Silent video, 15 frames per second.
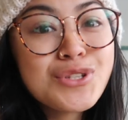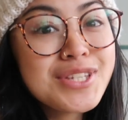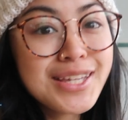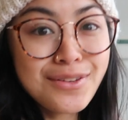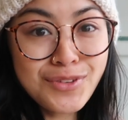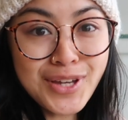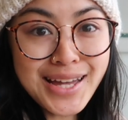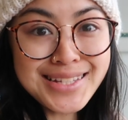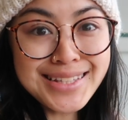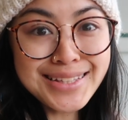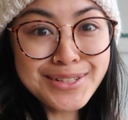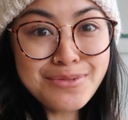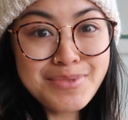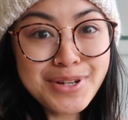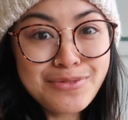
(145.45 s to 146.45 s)
So to give you guys a
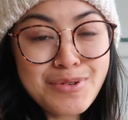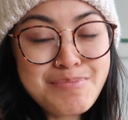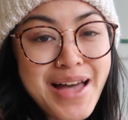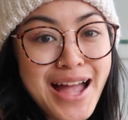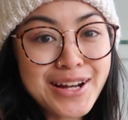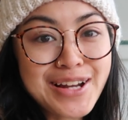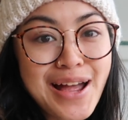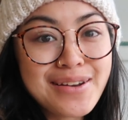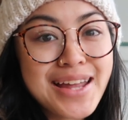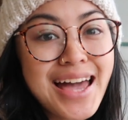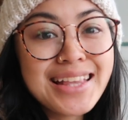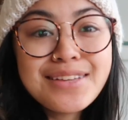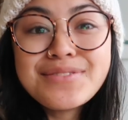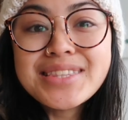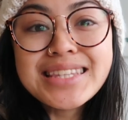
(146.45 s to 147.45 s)
little bit of a background,
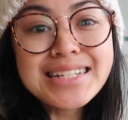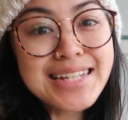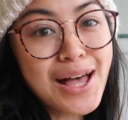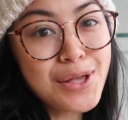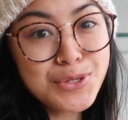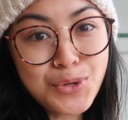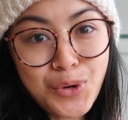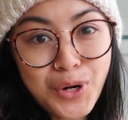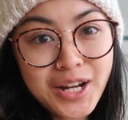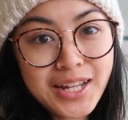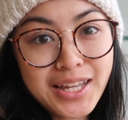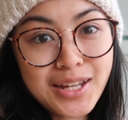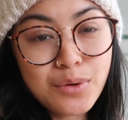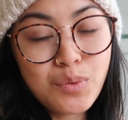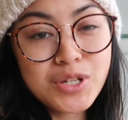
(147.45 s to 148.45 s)
I live in the Dalles,
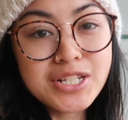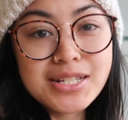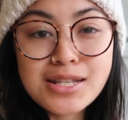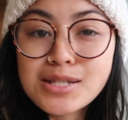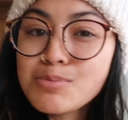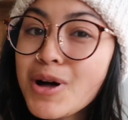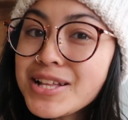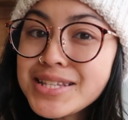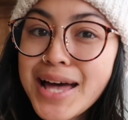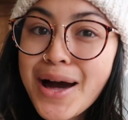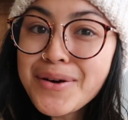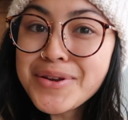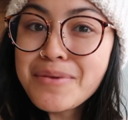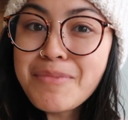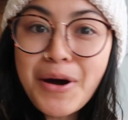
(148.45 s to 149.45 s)
Oregon, which is a small
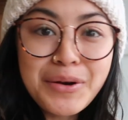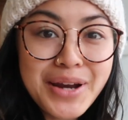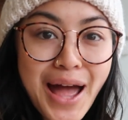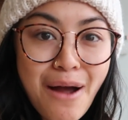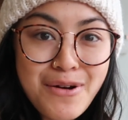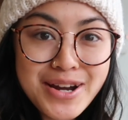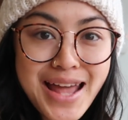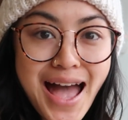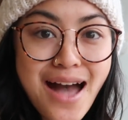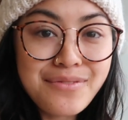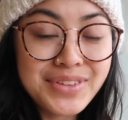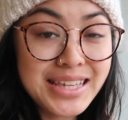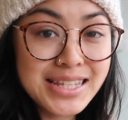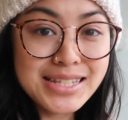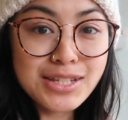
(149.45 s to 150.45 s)
town about an hour and a
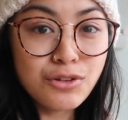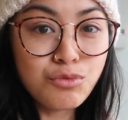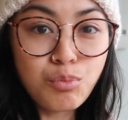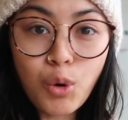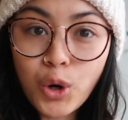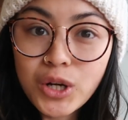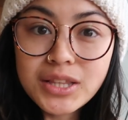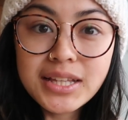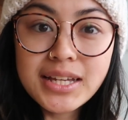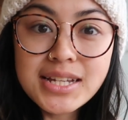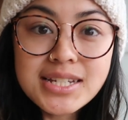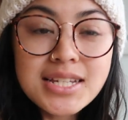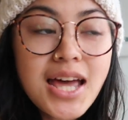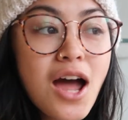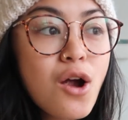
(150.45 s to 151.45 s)
half east of
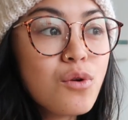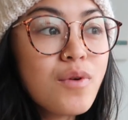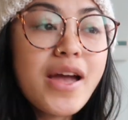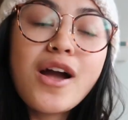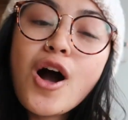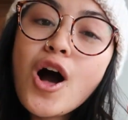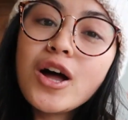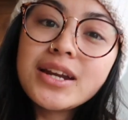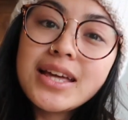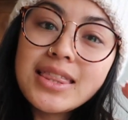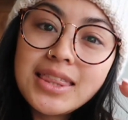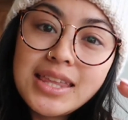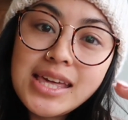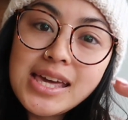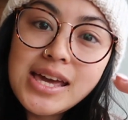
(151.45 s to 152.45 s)
Portland, right on
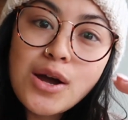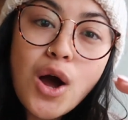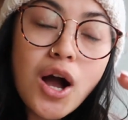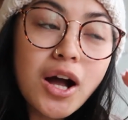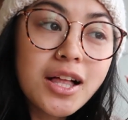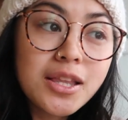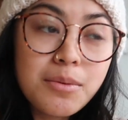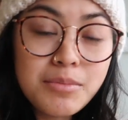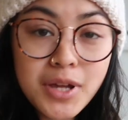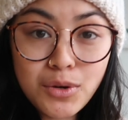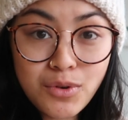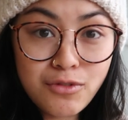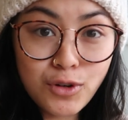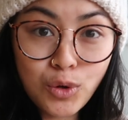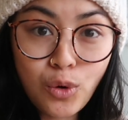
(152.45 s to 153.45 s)
the Columbia
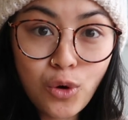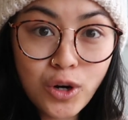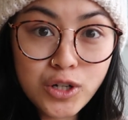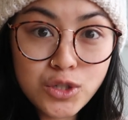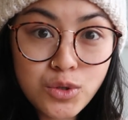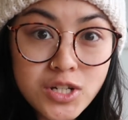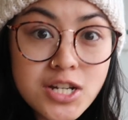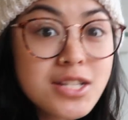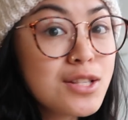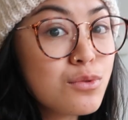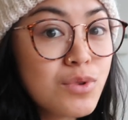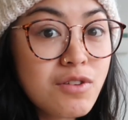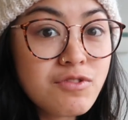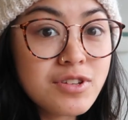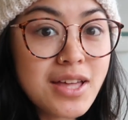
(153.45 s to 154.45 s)
River Gorge, which is the
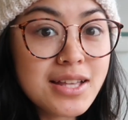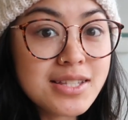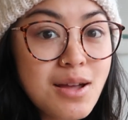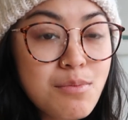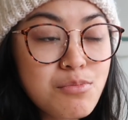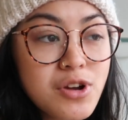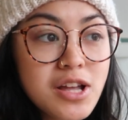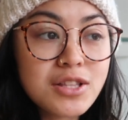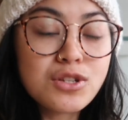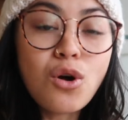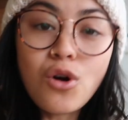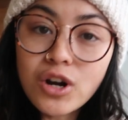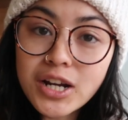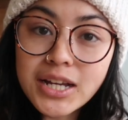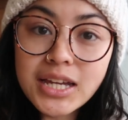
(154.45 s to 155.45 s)
river that separates
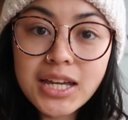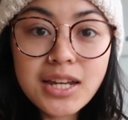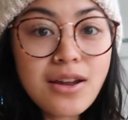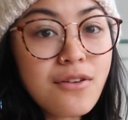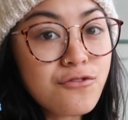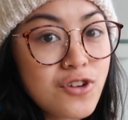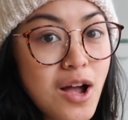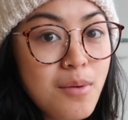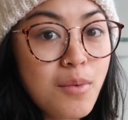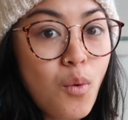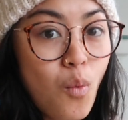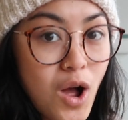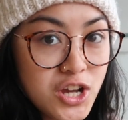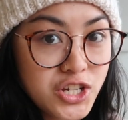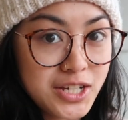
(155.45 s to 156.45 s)
Oregon from
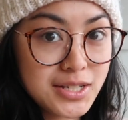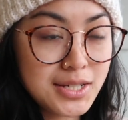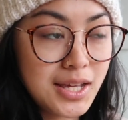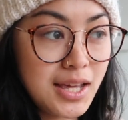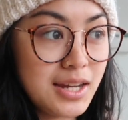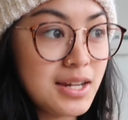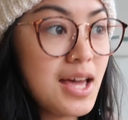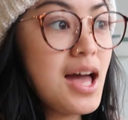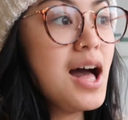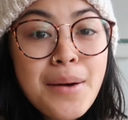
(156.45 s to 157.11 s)
Washington.